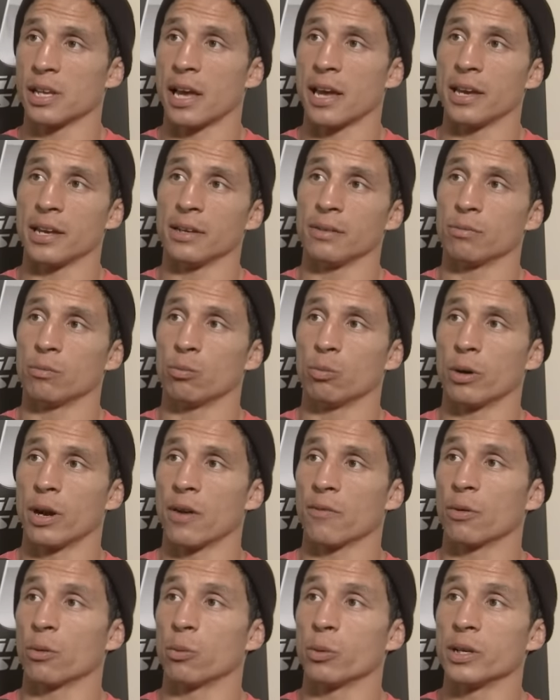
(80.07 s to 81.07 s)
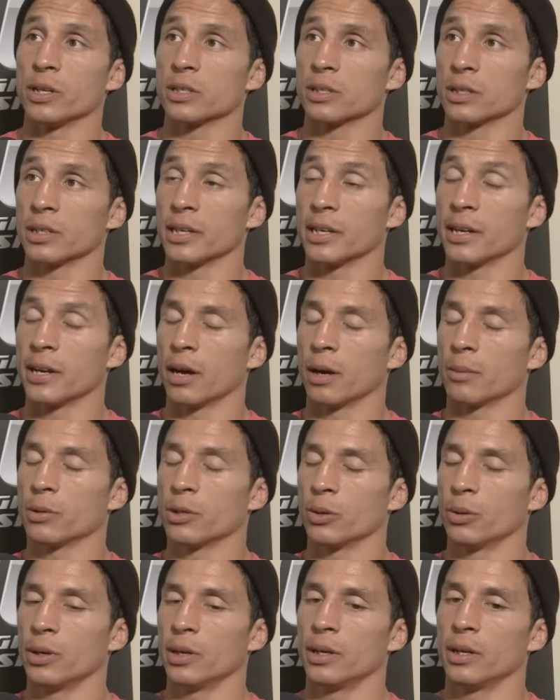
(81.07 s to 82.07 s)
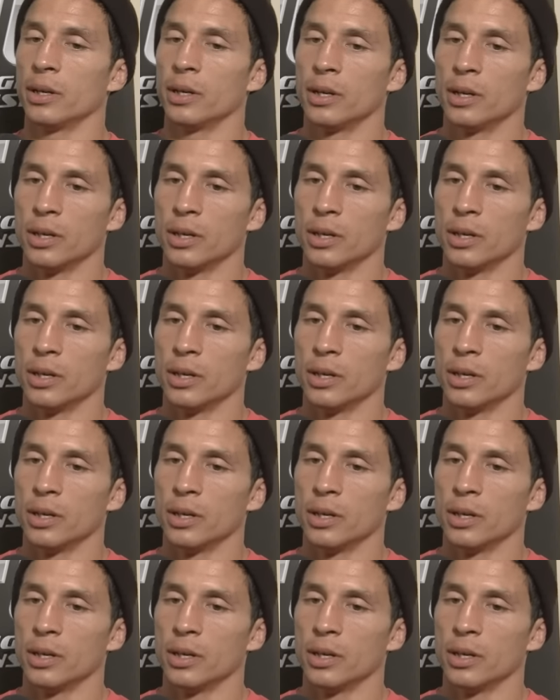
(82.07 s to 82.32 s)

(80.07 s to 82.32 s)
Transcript: eight, whatever weeks leading up to it.